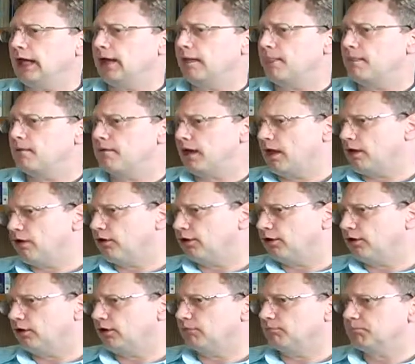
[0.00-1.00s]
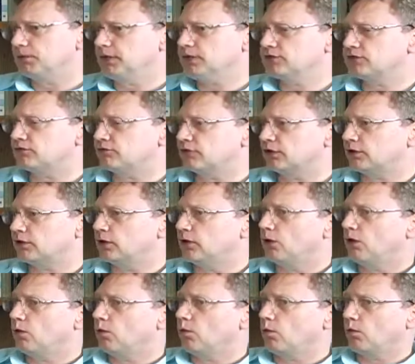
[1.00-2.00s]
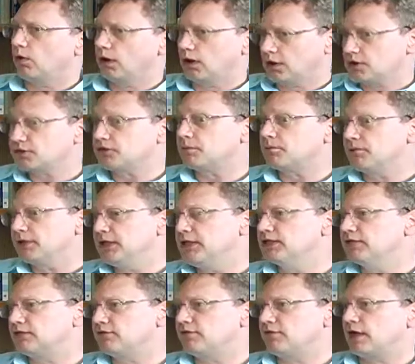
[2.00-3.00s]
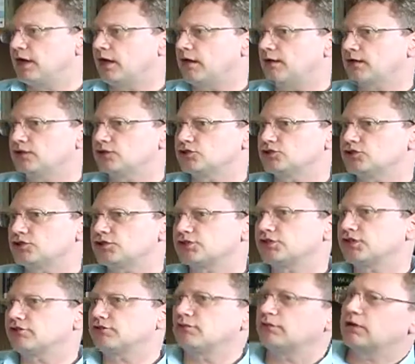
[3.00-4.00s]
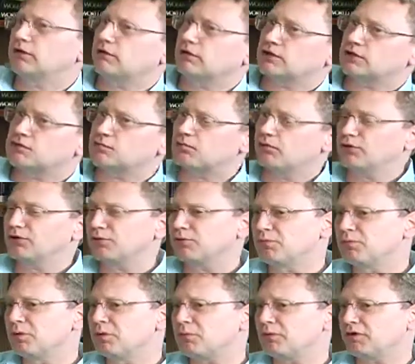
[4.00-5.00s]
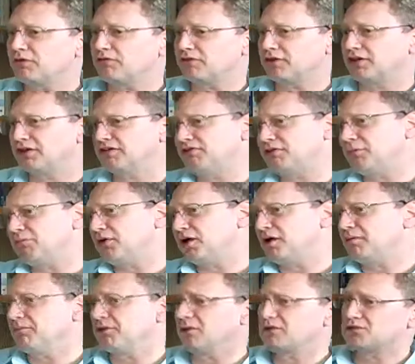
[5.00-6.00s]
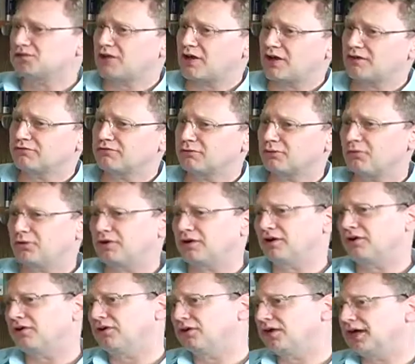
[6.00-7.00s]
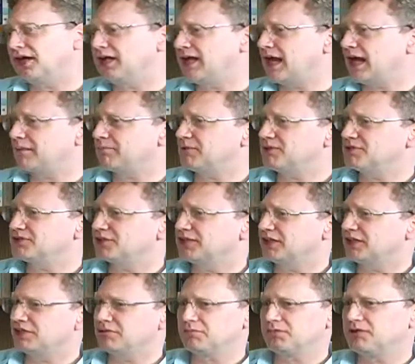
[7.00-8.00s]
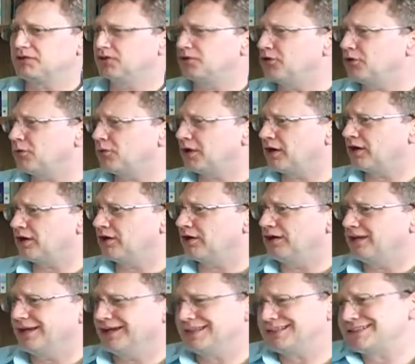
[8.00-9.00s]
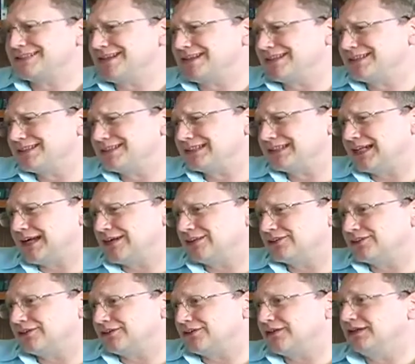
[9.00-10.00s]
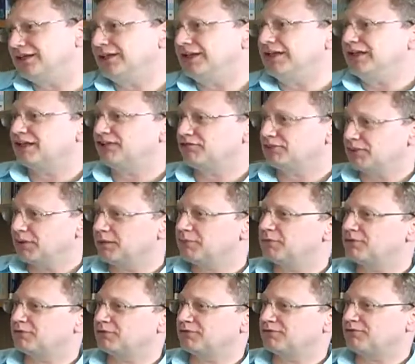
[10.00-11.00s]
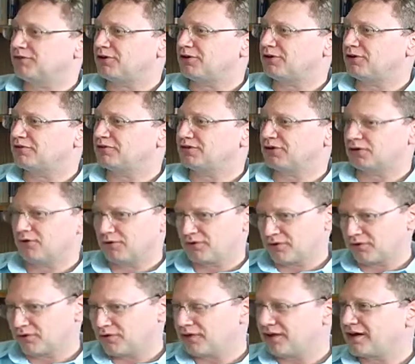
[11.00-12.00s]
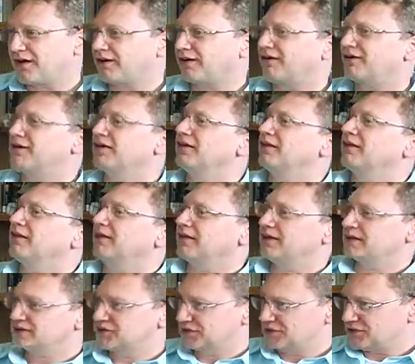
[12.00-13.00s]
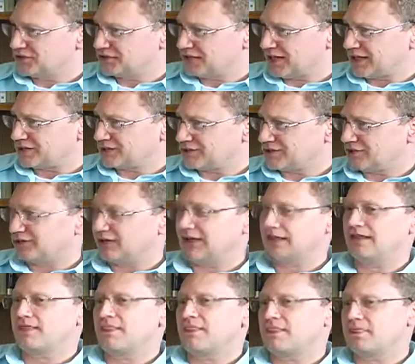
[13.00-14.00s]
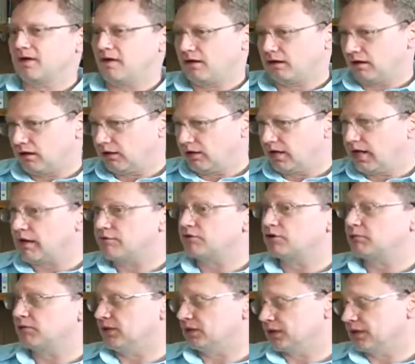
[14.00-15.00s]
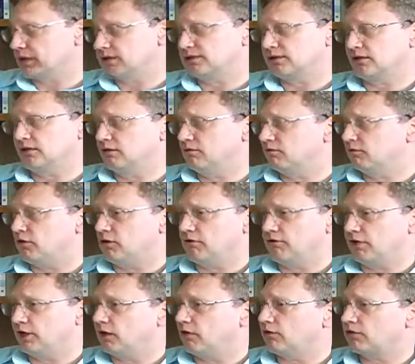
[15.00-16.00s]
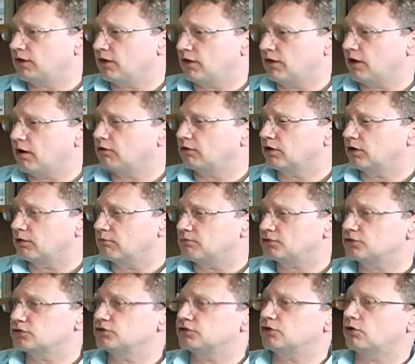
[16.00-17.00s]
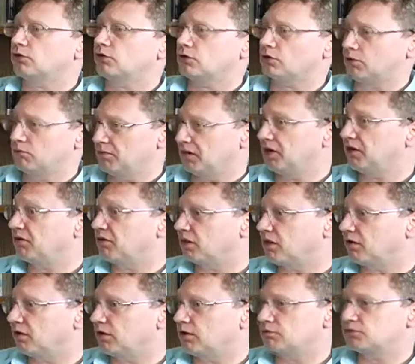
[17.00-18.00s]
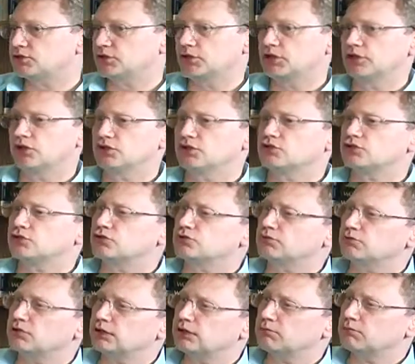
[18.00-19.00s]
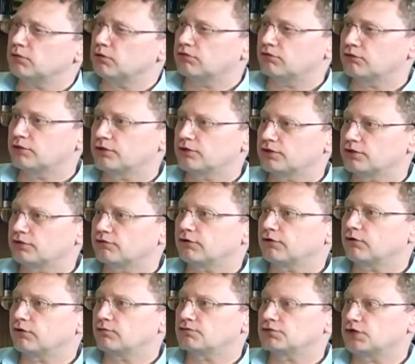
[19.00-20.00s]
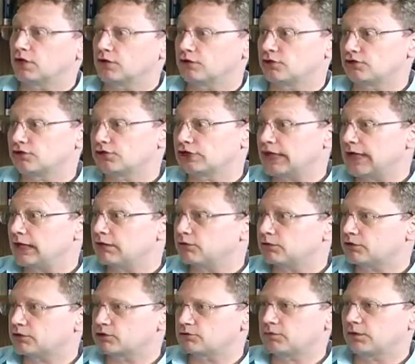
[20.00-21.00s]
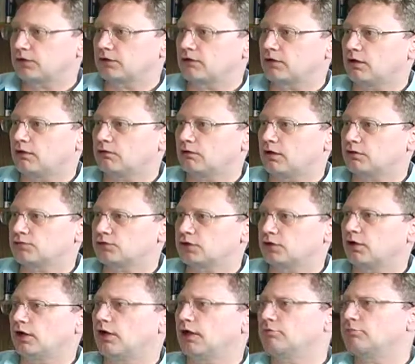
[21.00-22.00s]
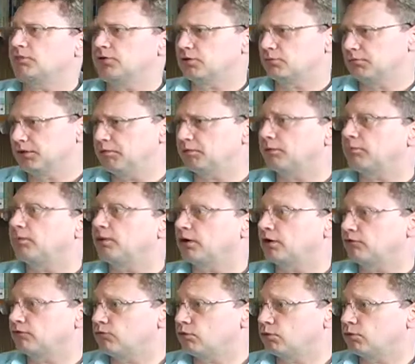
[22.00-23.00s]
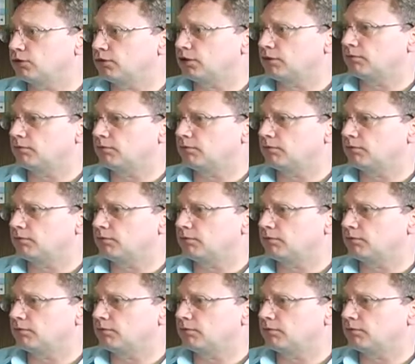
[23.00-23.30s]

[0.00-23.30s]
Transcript: And the healthcare piece of it is a piece of that. It's just that it's important to remember if a, if a bomb goes off or a hurricane happens in the middle of nowhere, it's not a disaster. If people are involved or they're there, it's a disaster. And inevitably that's going to involve healthcare outcomes so or medical outcomes so it's really important for the different groups to understand what those medical outcomes are and to be prepared for